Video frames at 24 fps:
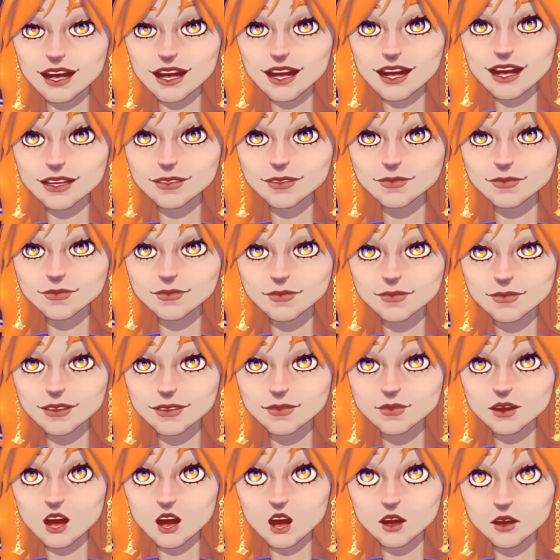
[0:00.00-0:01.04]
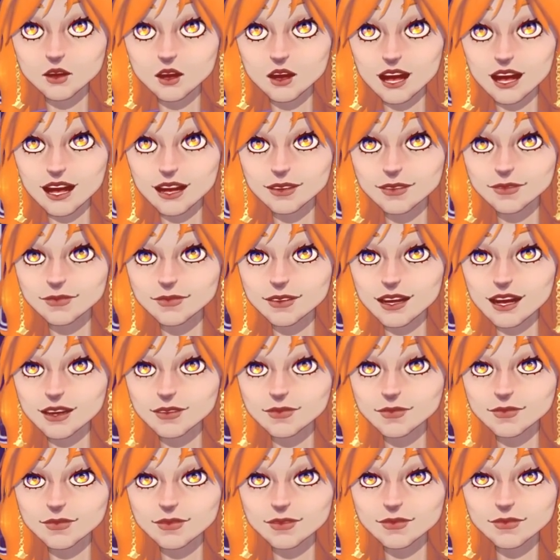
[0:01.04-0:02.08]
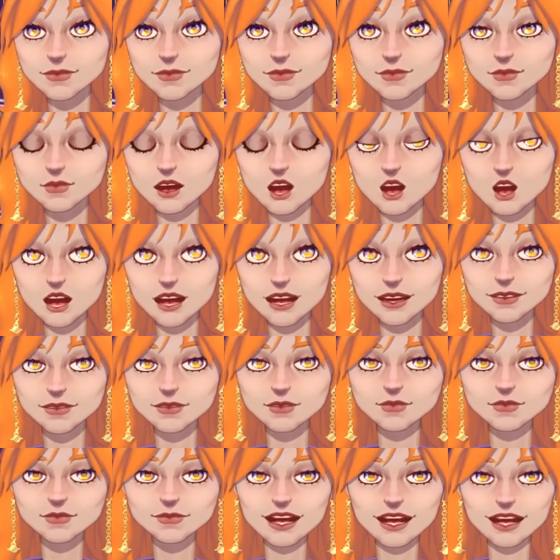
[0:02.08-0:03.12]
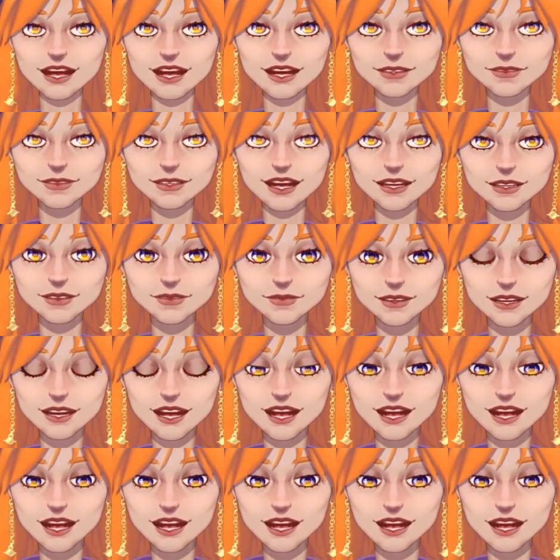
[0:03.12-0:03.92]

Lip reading: Angie, you can homebrew anything in D&D, so why? Oh yeah, I get it.